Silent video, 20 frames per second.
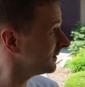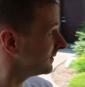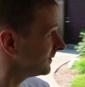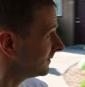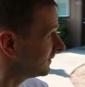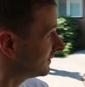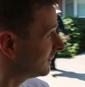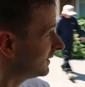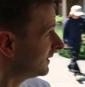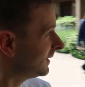
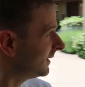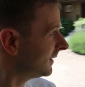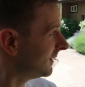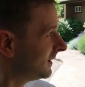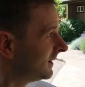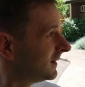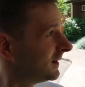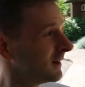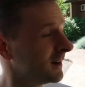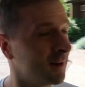Okay,
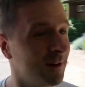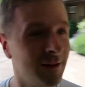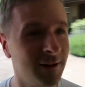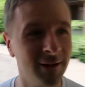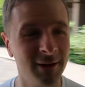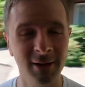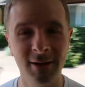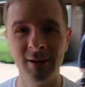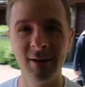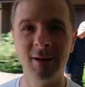
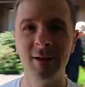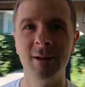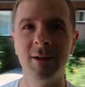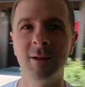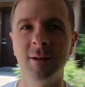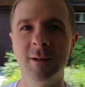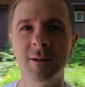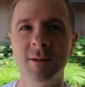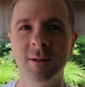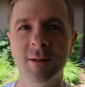
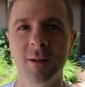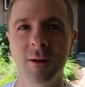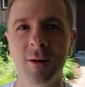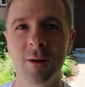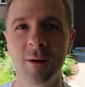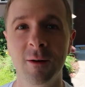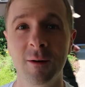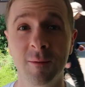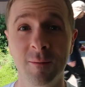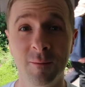
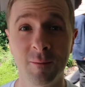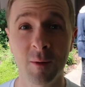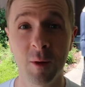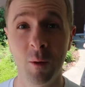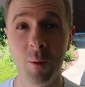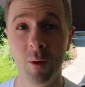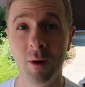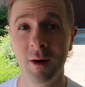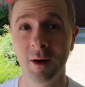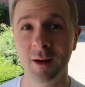so
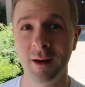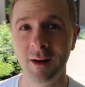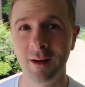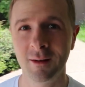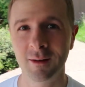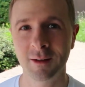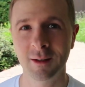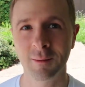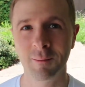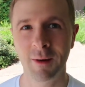walking
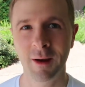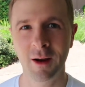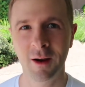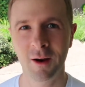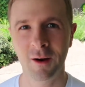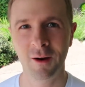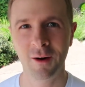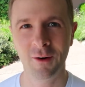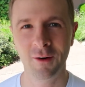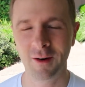out to my
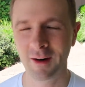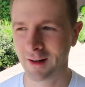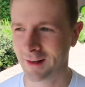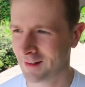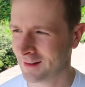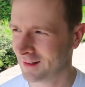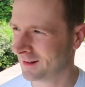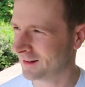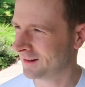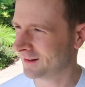car
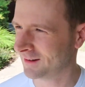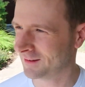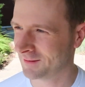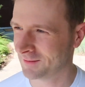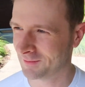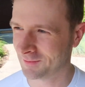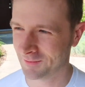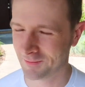right now.